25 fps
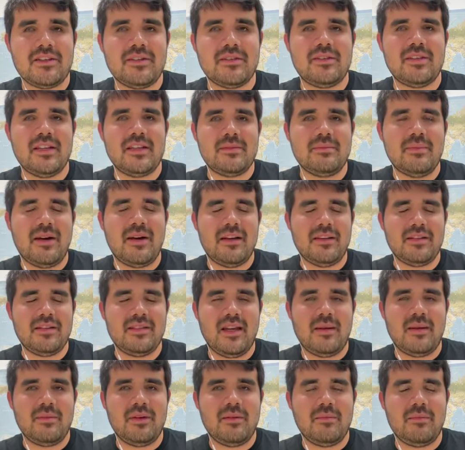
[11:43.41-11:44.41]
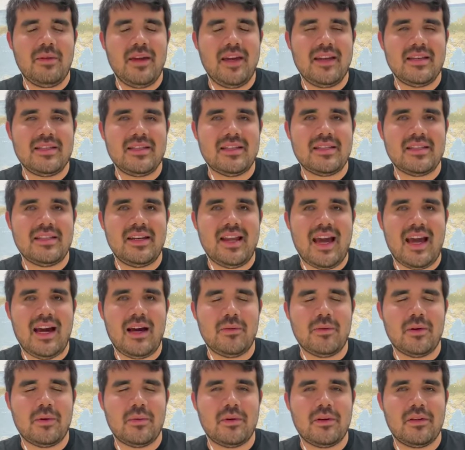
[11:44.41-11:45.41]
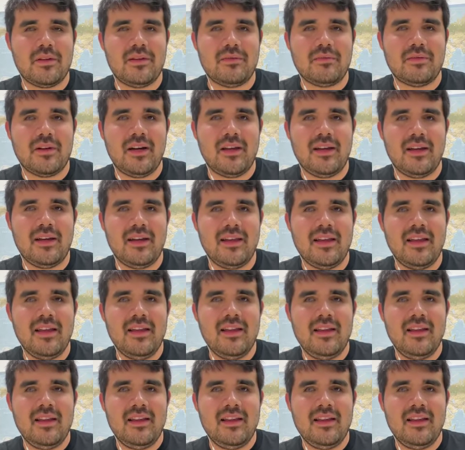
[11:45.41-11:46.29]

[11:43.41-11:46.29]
So 6 miles, 10-minute pace, that's an hour worth of running.